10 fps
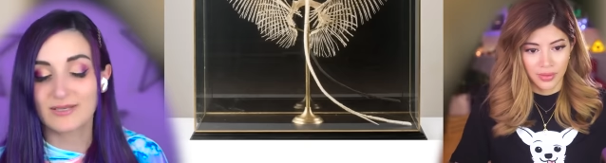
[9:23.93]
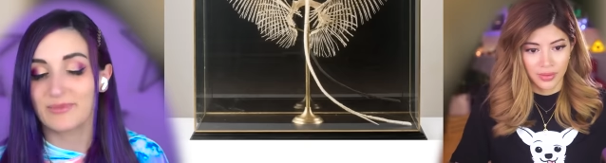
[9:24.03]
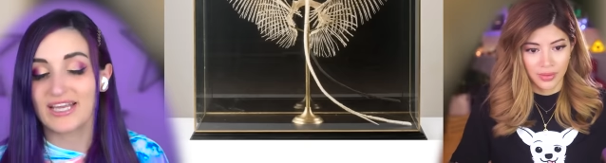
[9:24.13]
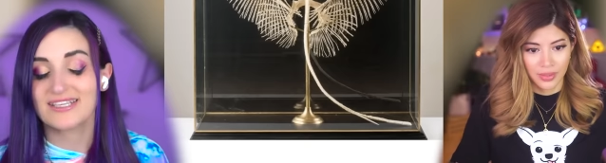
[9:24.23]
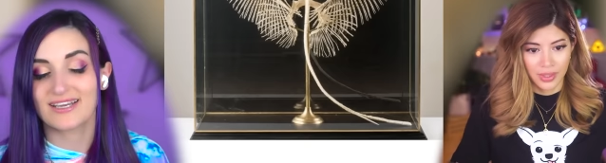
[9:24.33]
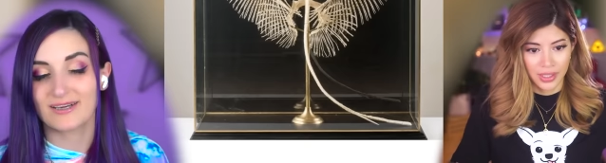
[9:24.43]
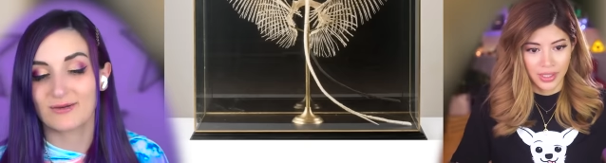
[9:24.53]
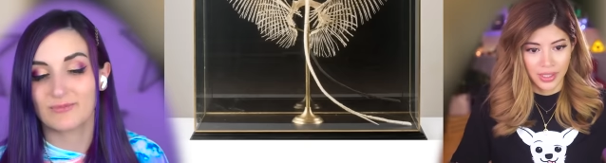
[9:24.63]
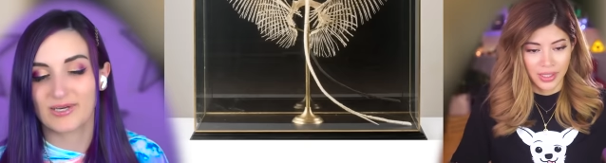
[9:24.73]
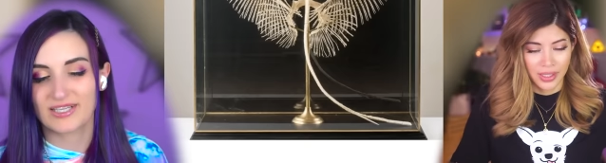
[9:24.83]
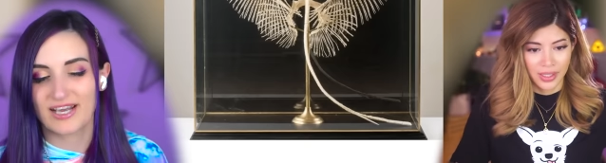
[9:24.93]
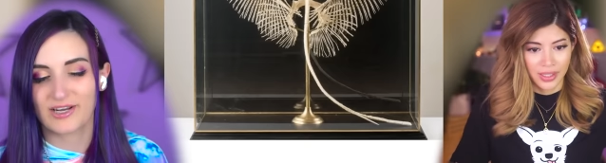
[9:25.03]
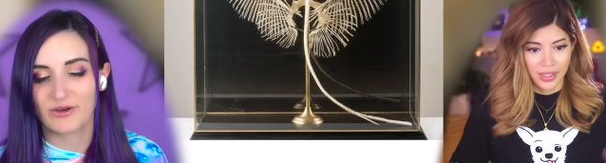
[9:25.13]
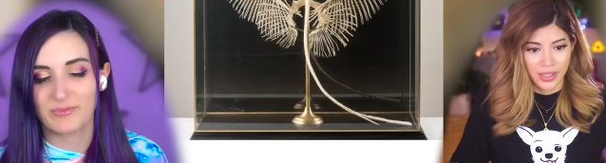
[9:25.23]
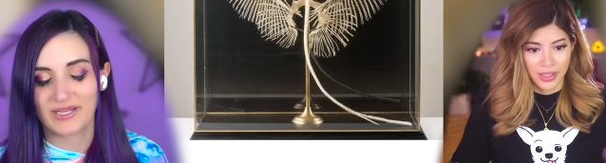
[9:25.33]
Speaker 1: It's amazing, but it's
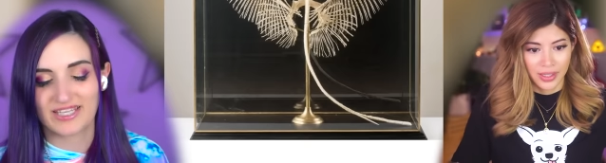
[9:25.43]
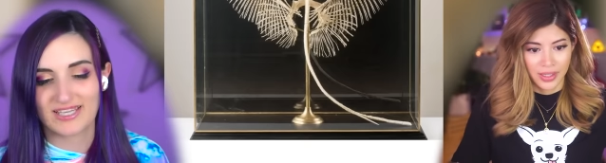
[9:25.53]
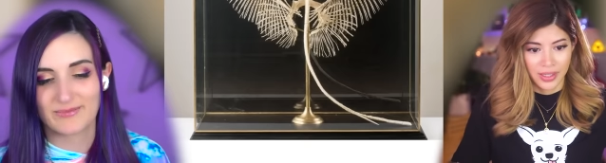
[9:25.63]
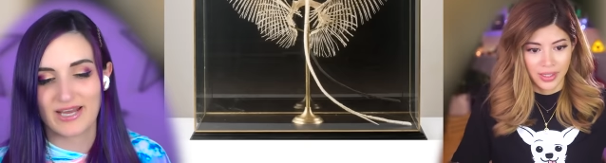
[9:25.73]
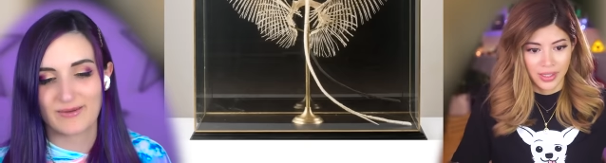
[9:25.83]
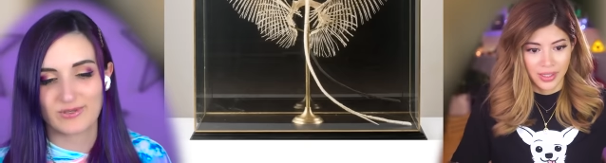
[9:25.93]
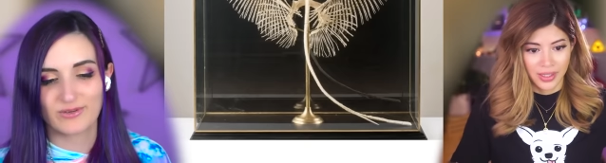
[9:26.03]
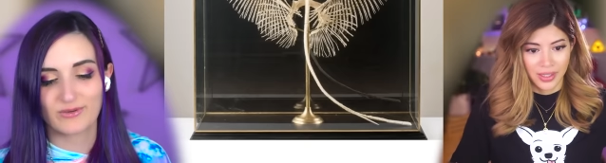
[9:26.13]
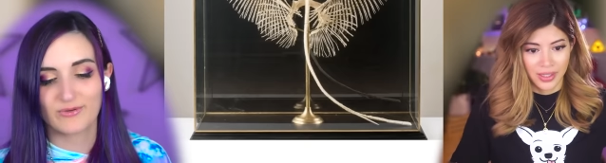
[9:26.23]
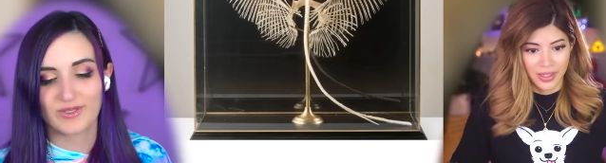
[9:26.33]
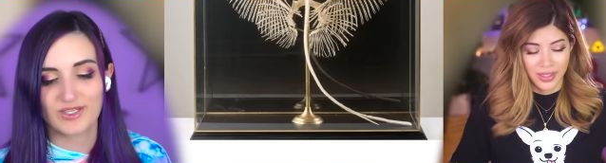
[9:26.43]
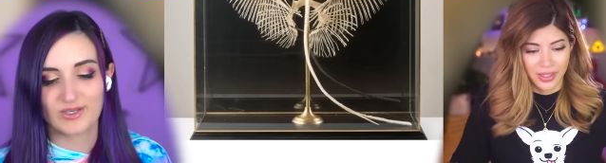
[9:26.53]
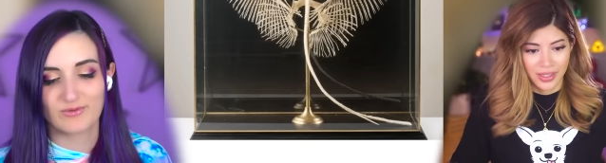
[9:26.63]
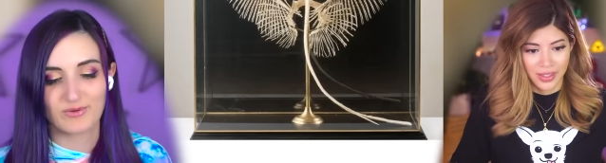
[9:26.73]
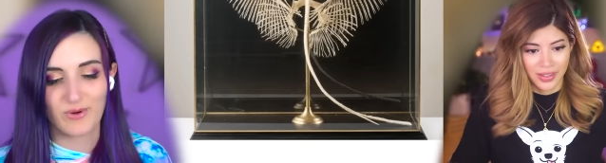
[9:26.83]
kind of creepy at the same time. So I don't know if it
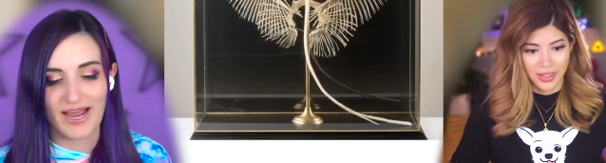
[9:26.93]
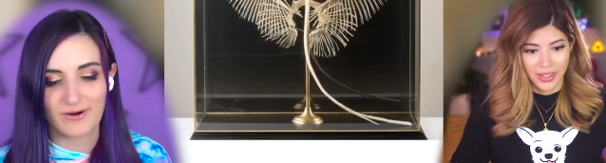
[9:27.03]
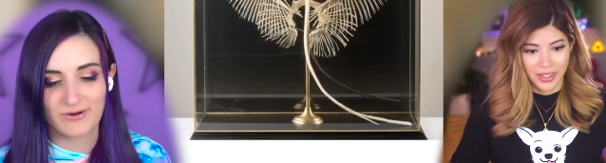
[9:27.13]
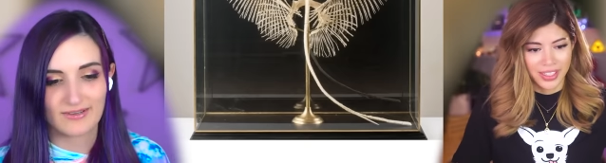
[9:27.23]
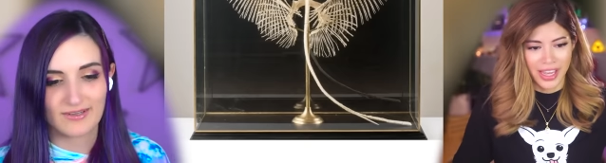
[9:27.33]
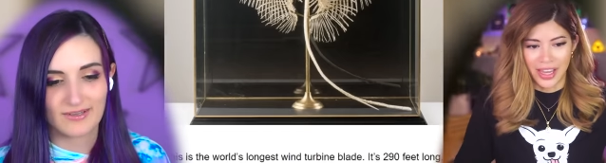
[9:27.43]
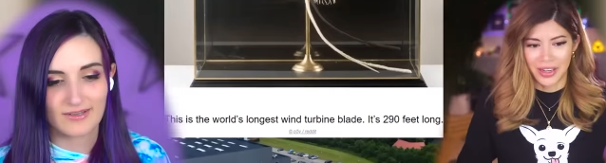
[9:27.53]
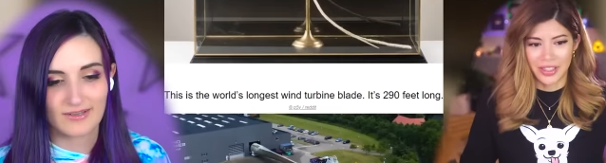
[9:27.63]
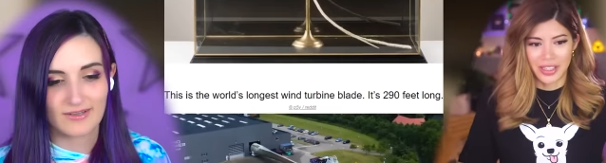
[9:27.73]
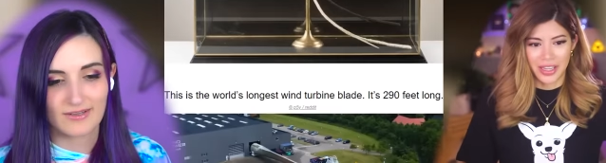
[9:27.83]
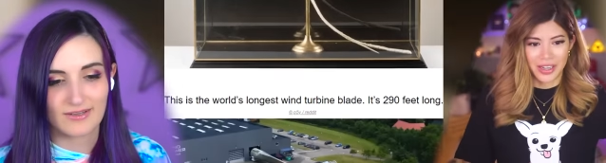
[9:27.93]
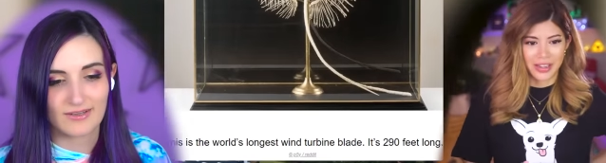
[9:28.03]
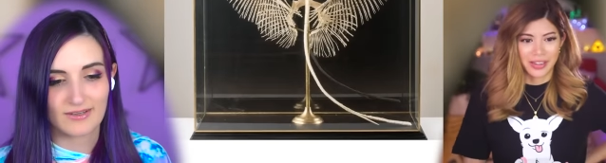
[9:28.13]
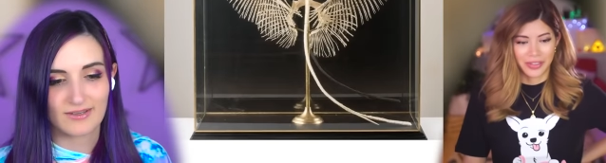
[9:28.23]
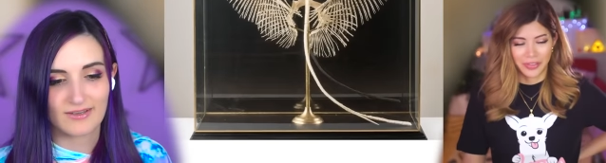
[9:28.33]
deserves a wow.
Speaker 2: Yeah, it's kind
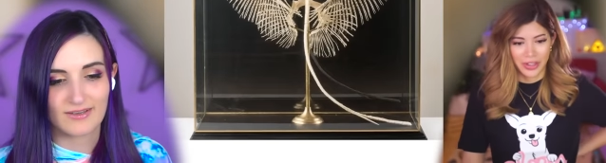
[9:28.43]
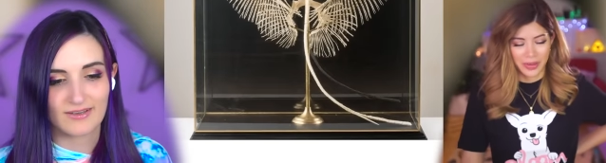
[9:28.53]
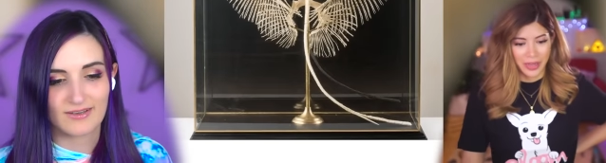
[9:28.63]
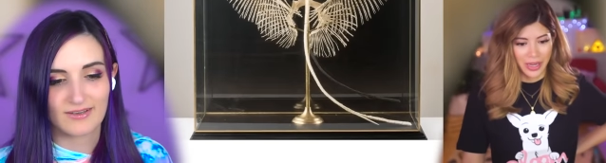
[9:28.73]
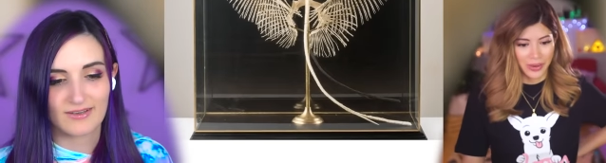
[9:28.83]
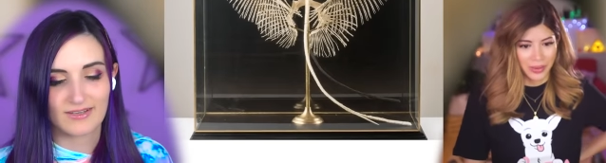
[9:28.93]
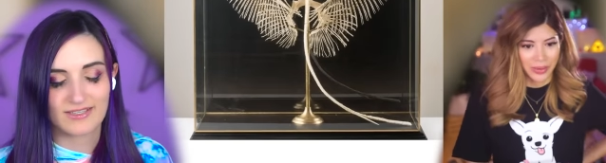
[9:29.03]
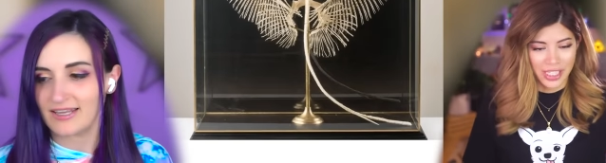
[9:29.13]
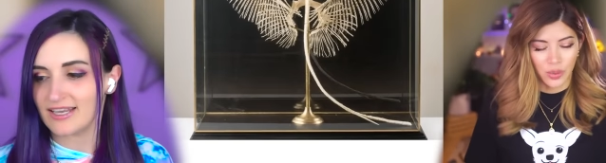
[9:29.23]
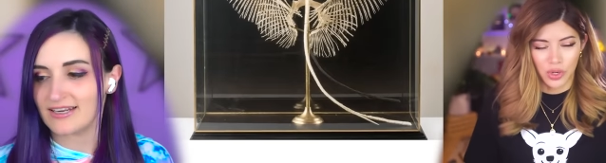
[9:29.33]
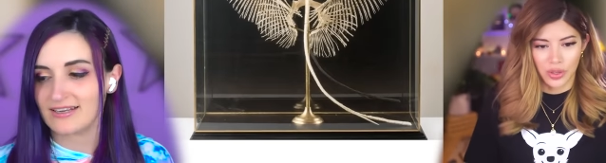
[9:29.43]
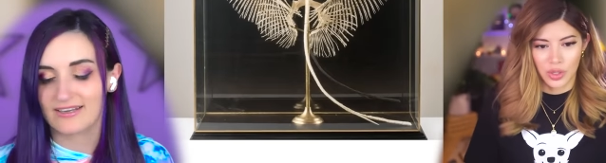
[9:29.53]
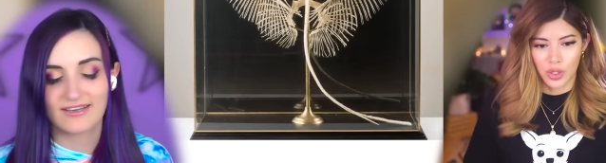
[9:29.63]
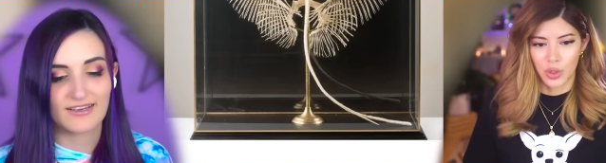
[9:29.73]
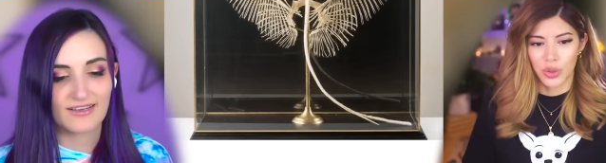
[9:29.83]
of freaking me out. It's like one of
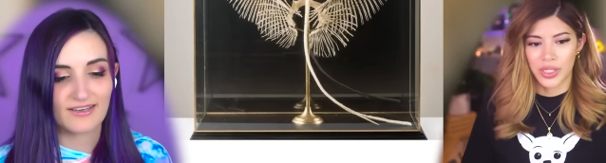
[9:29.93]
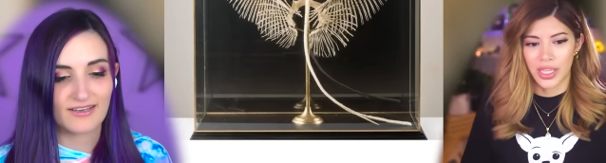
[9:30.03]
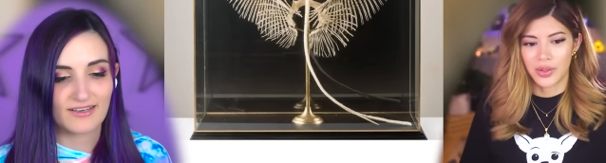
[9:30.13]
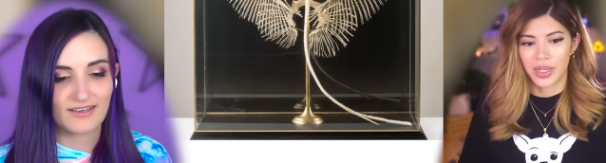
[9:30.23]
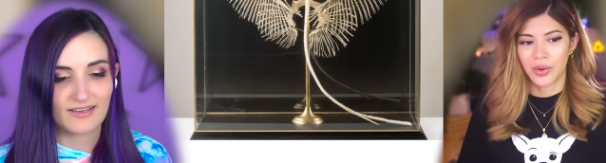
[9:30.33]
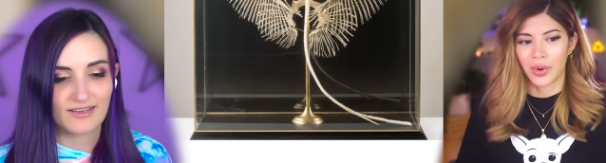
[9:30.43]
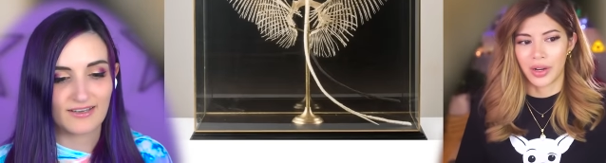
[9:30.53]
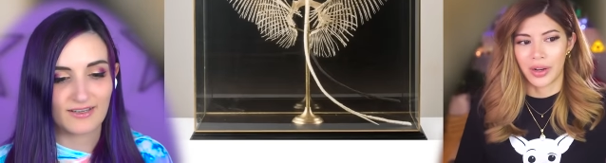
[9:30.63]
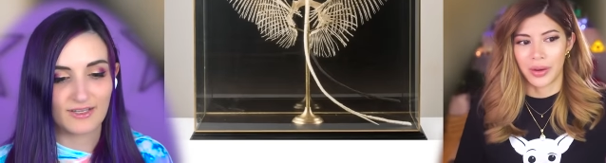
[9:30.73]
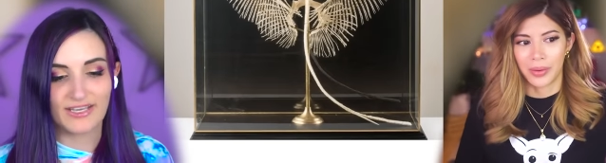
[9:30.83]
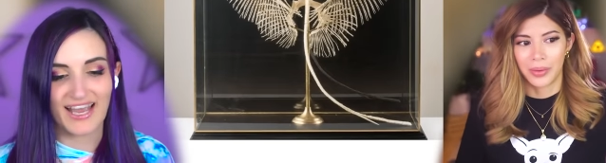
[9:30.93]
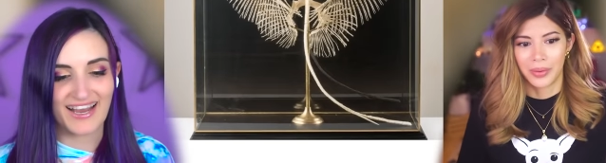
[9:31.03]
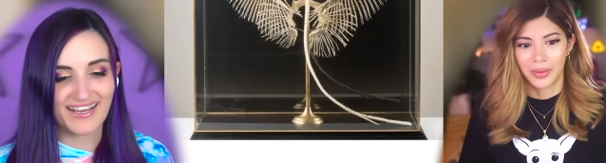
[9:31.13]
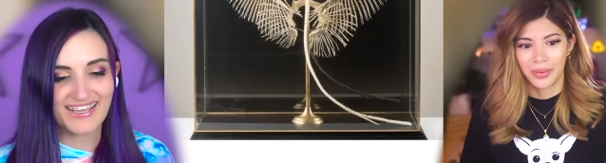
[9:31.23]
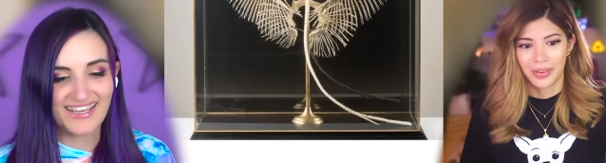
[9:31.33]
those truths that you didn't want to know. Yeah.